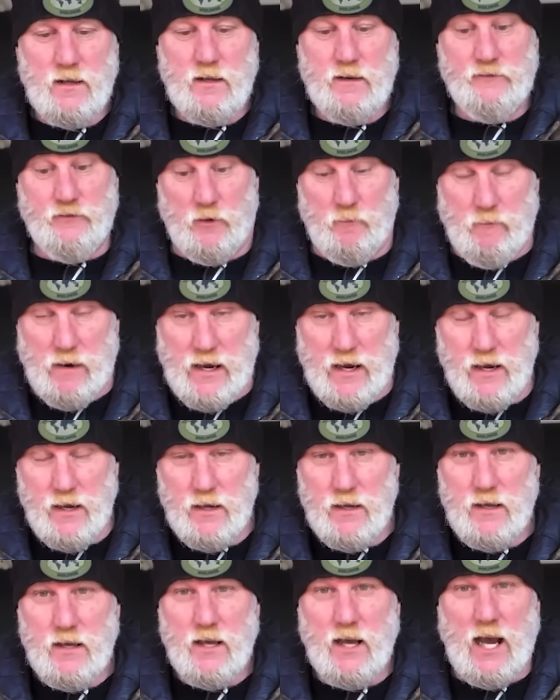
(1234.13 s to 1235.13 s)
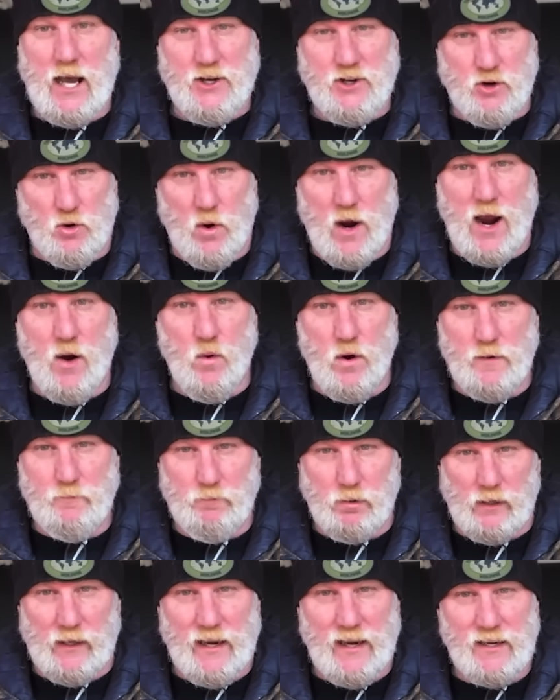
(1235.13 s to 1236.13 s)
For me, a drywood
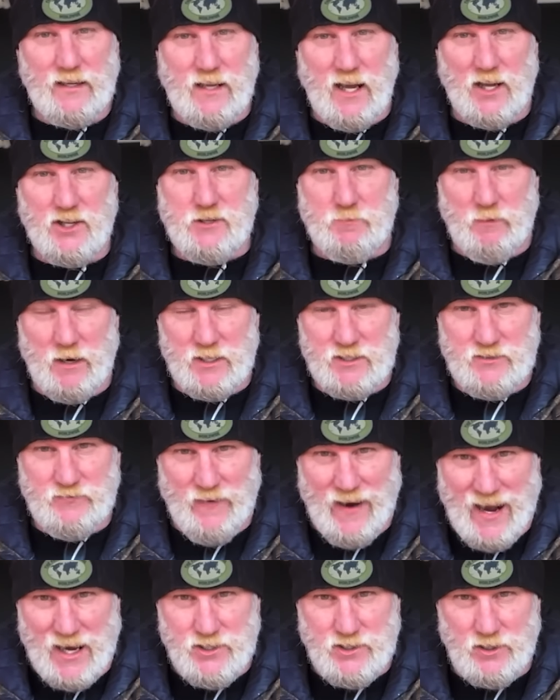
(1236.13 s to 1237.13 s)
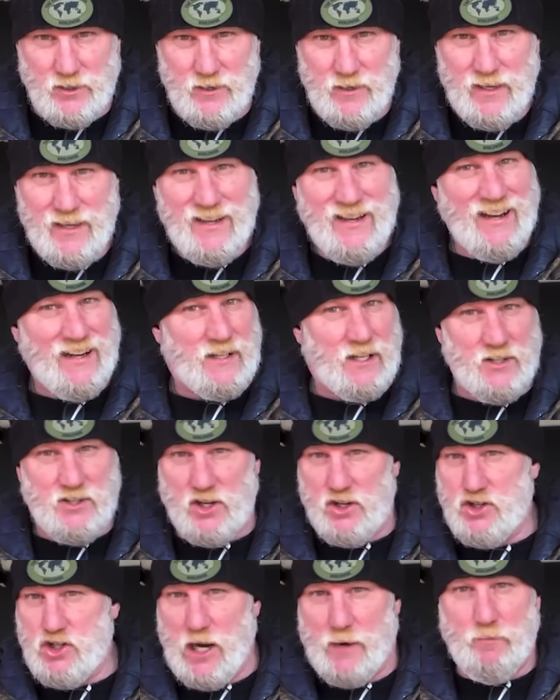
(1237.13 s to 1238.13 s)
blade cuts much faster. It
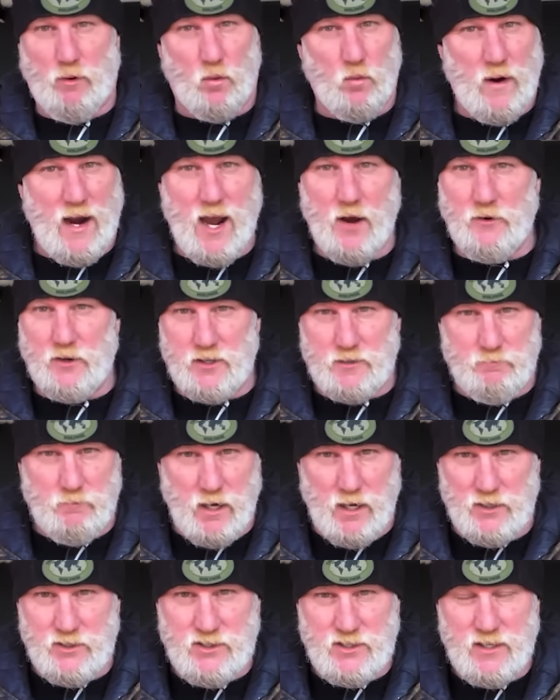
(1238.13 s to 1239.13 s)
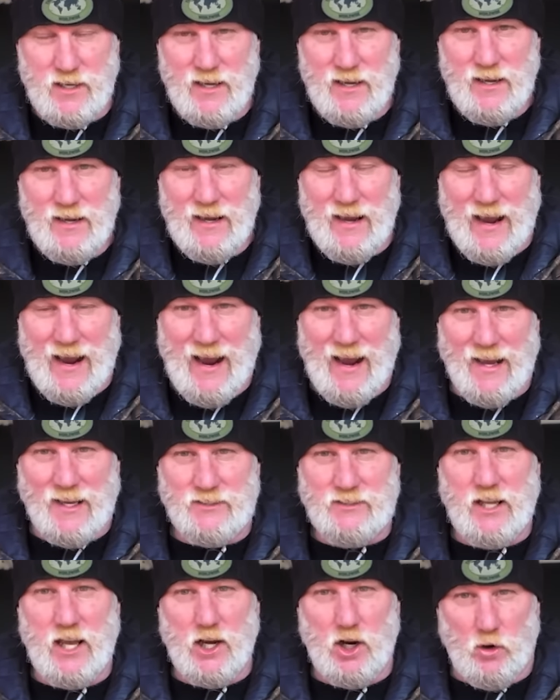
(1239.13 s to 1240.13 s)
doesn't jump around as much
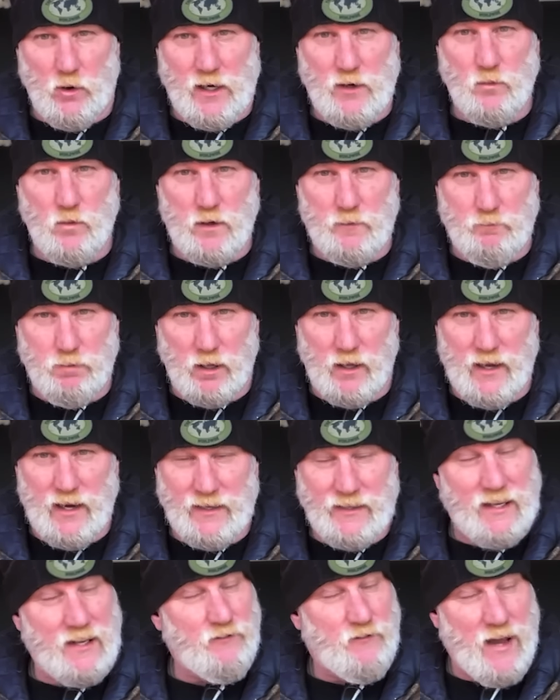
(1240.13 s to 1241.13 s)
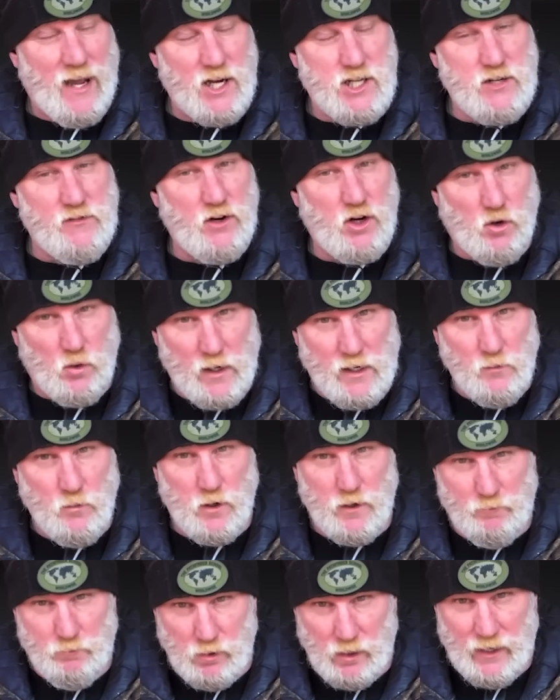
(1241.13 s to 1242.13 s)
as a greenwood blade. The advantage of a
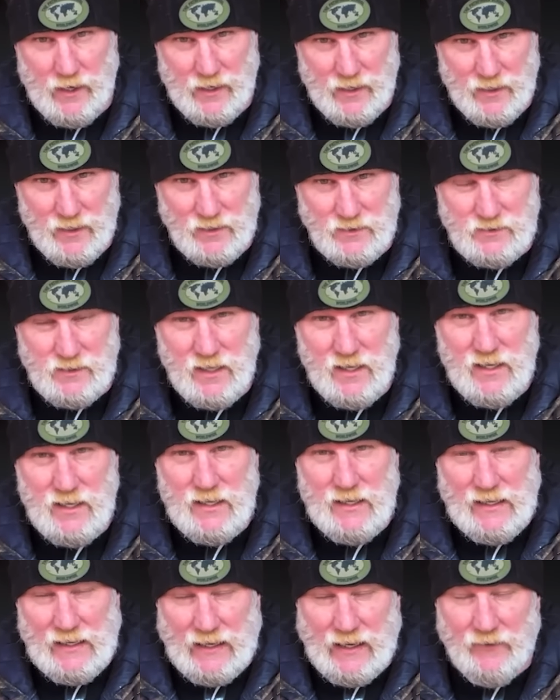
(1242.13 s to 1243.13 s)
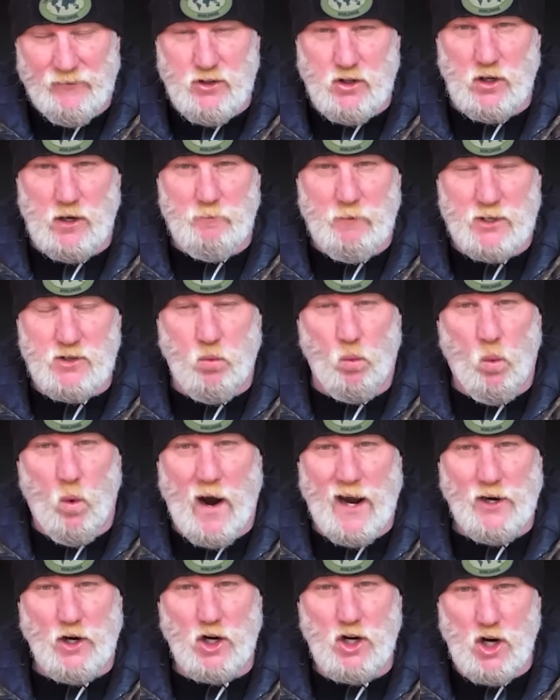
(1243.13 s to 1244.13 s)
greenwood blade is it gives you a much
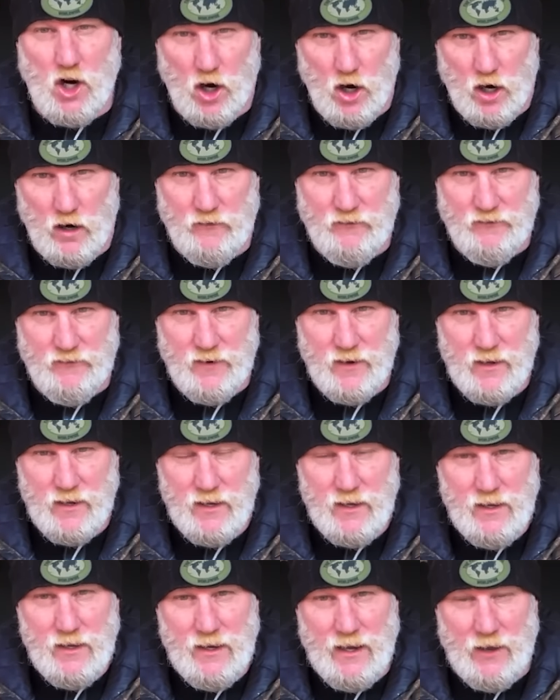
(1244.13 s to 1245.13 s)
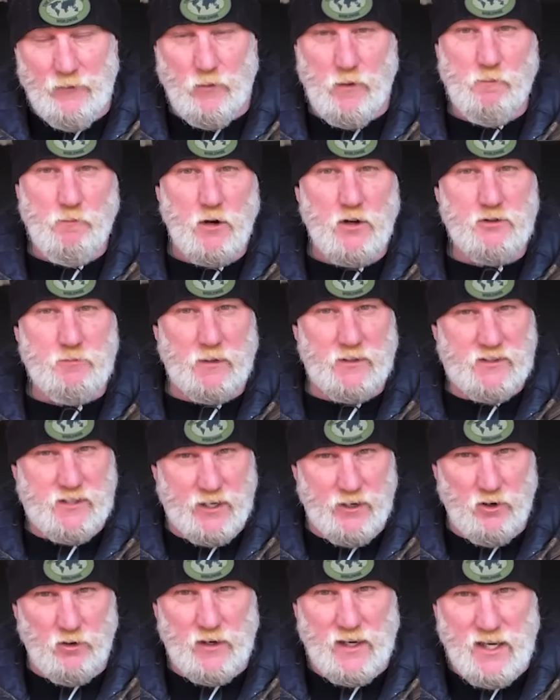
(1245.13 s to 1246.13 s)
wider kerf and removes
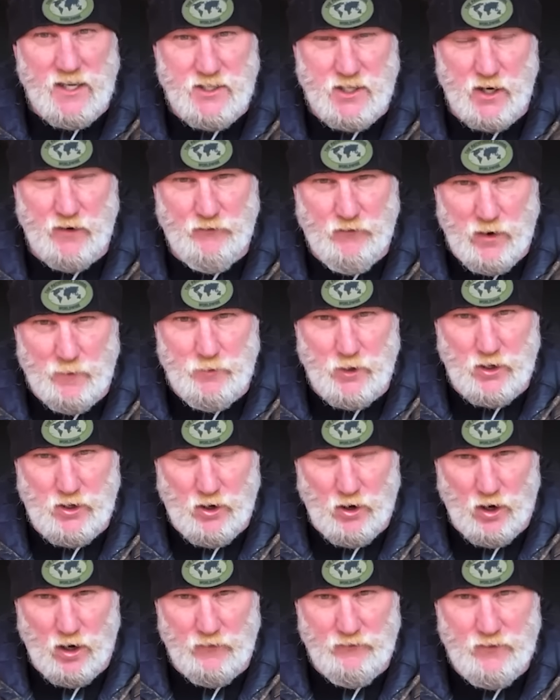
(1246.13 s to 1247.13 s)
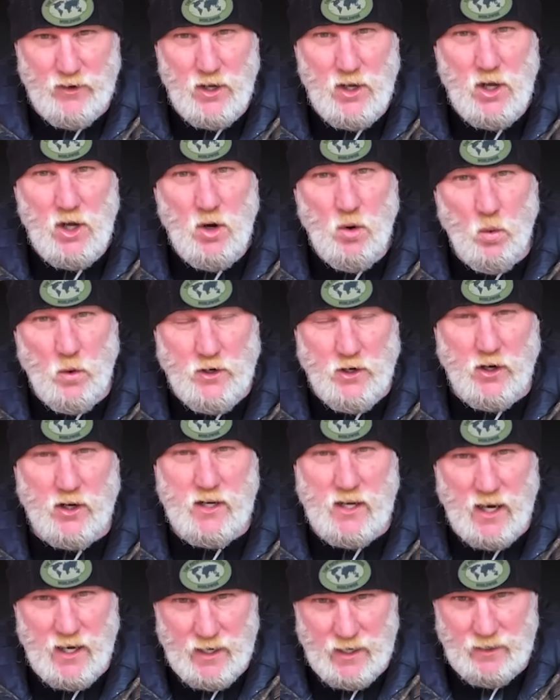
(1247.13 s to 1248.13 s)
material easier from the kerf when you're
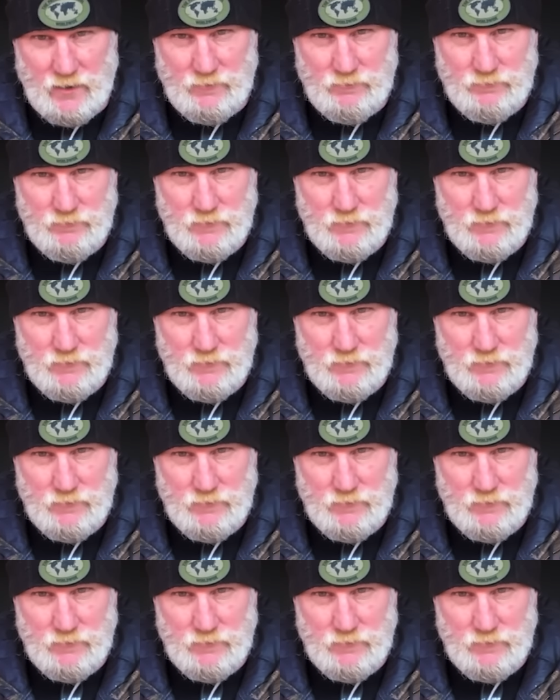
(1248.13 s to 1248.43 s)
cutting.